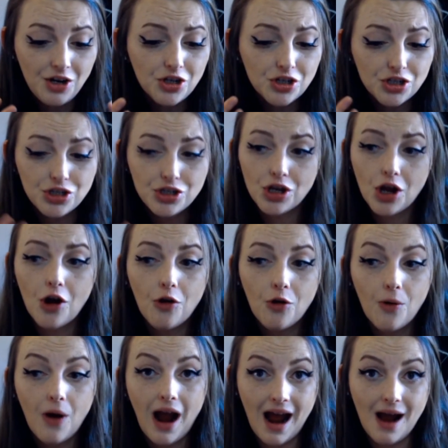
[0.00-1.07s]
so
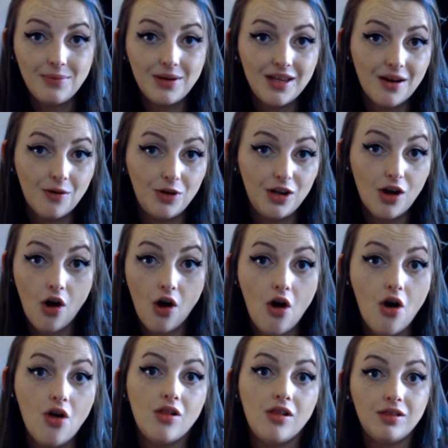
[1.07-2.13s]
happy that we
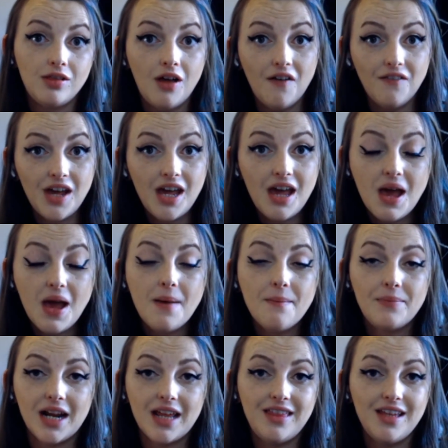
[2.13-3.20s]
all love it,
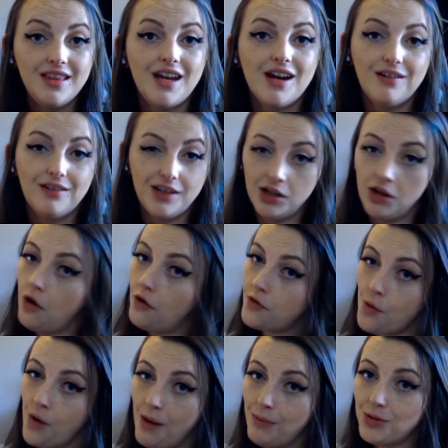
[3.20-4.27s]
but I think they are a little
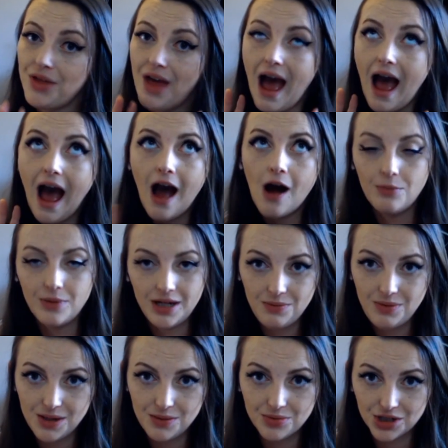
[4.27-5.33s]
overwhelmed with how many
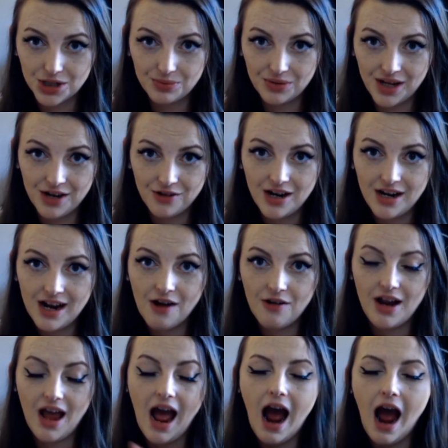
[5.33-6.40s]
people are playing right now and
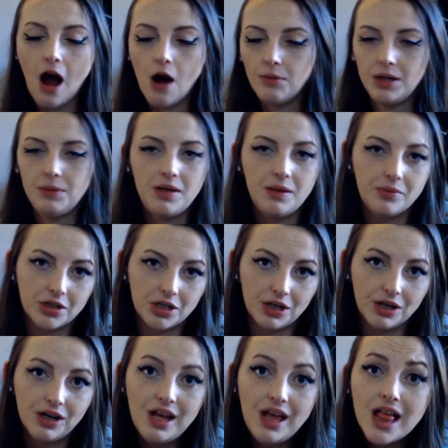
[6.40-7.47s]
how many people are
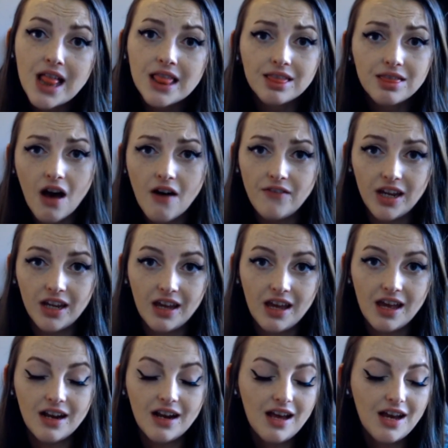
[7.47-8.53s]
loving
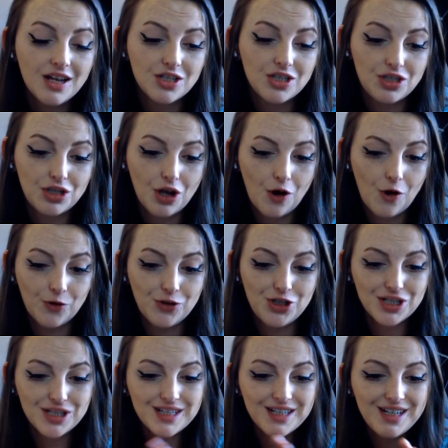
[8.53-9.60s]
it. So
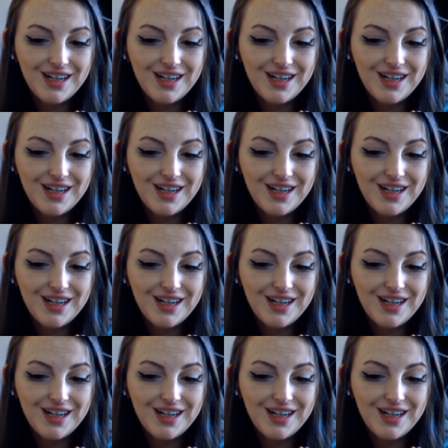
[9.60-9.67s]
just